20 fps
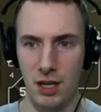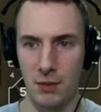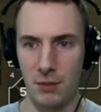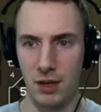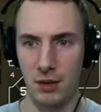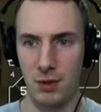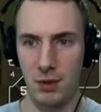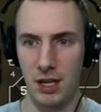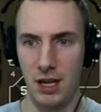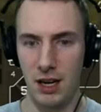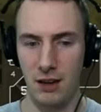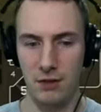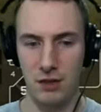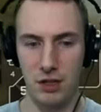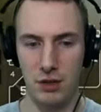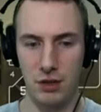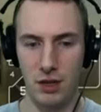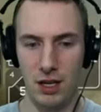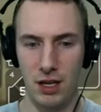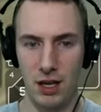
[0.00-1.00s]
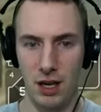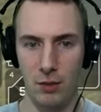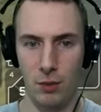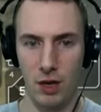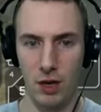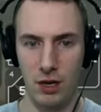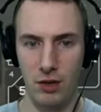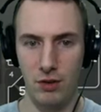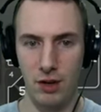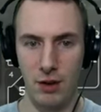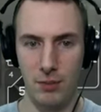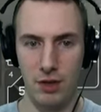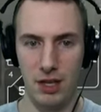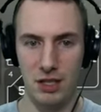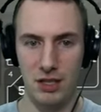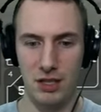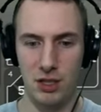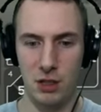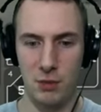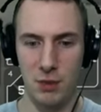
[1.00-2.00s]
but I'm gonna have to, I wanna grab
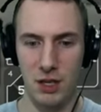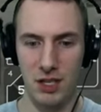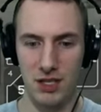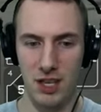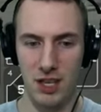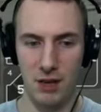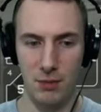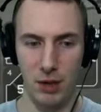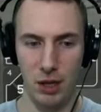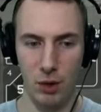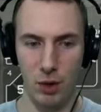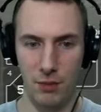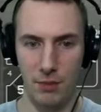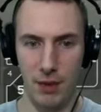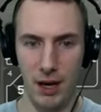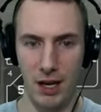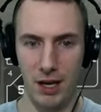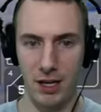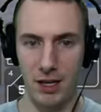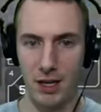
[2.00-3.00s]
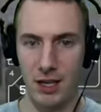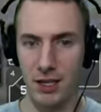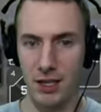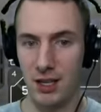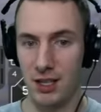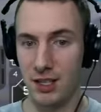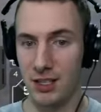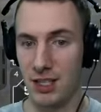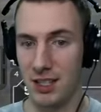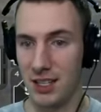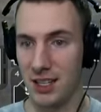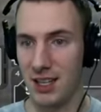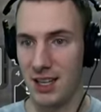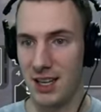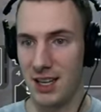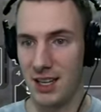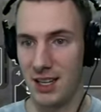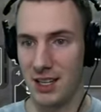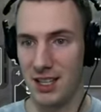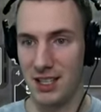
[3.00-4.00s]
this just because I am low on mana and to
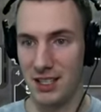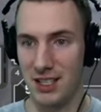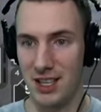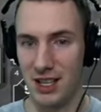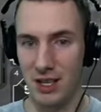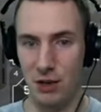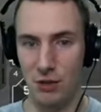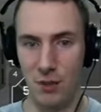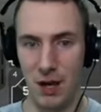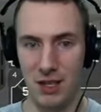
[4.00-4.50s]
continue my